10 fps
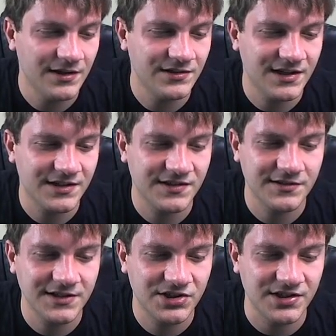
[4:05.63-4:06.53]
dash
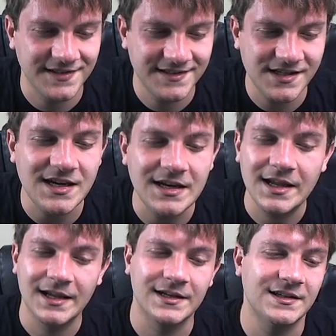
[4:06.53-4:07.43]
selection c,
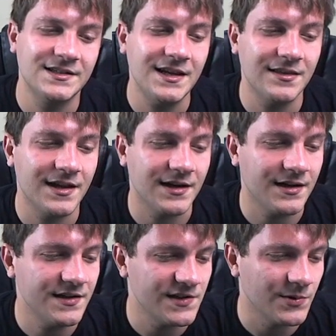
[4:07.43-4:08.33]
take that
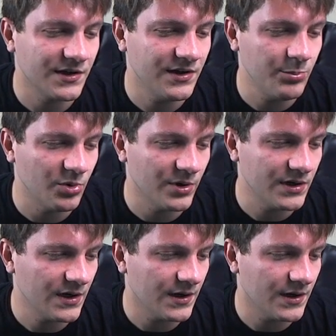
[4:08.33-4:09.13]
onto our clipboard,